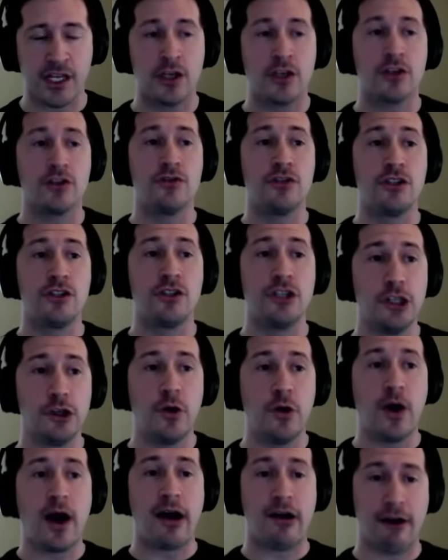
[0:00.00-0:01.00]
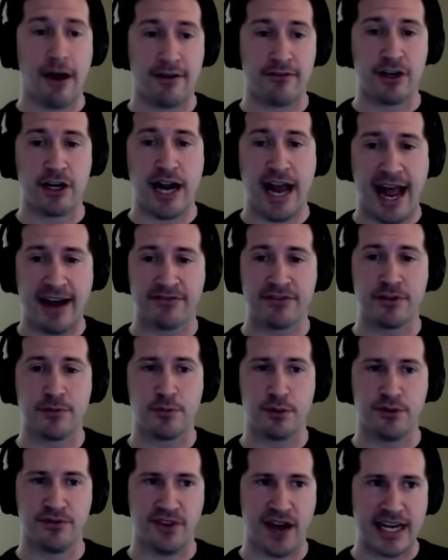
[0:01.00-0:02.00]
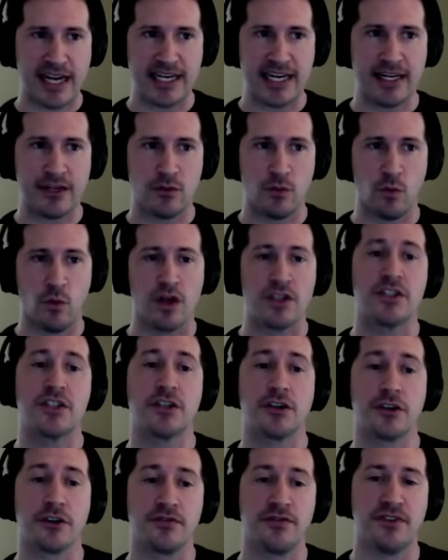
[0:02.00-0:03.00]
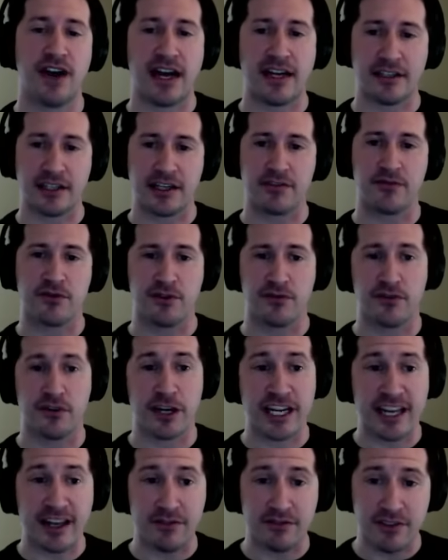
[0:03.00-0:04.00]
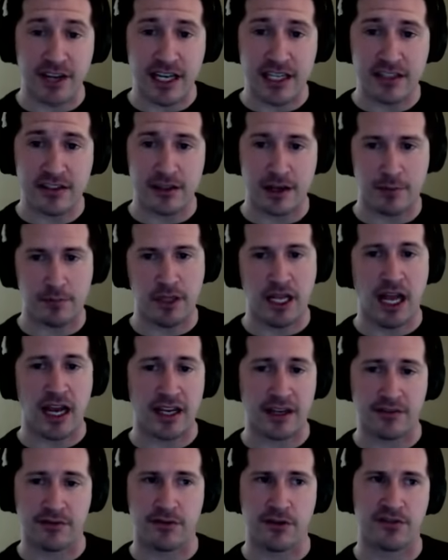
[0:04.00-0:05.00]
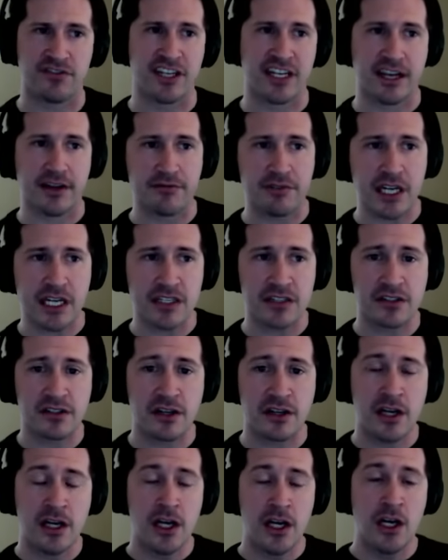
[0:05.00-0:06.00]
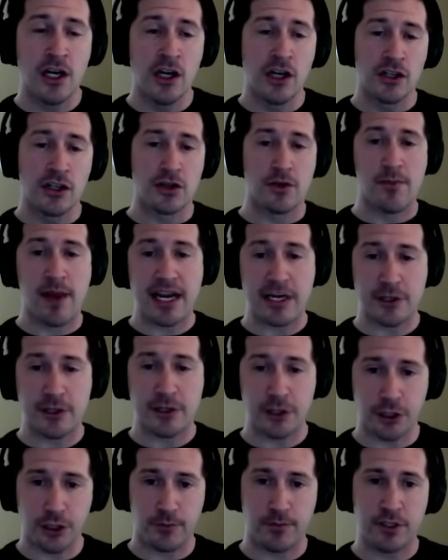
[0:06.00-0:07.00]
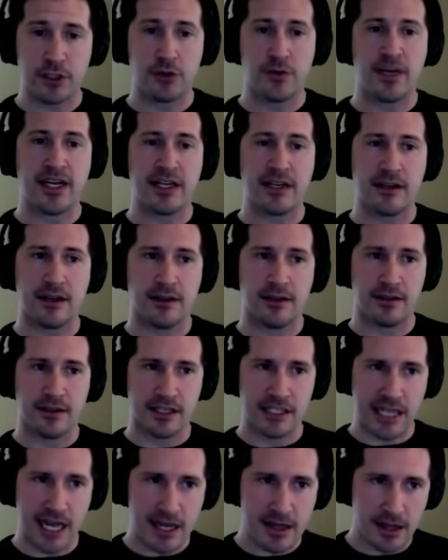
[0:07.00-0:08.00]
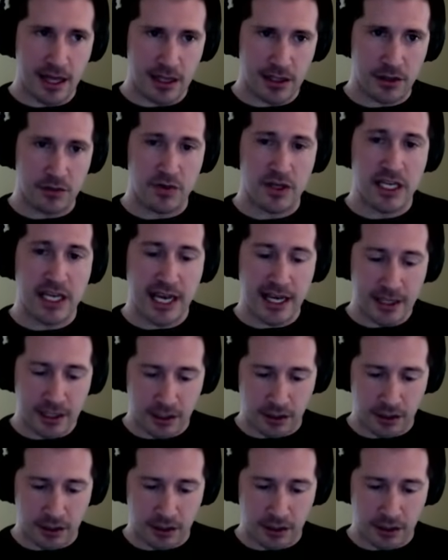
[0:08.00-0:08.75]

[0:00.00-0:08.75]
You do, however, have to provide it once you're filing for forgiveness, applying for forgiveness. So make sure between the date that you get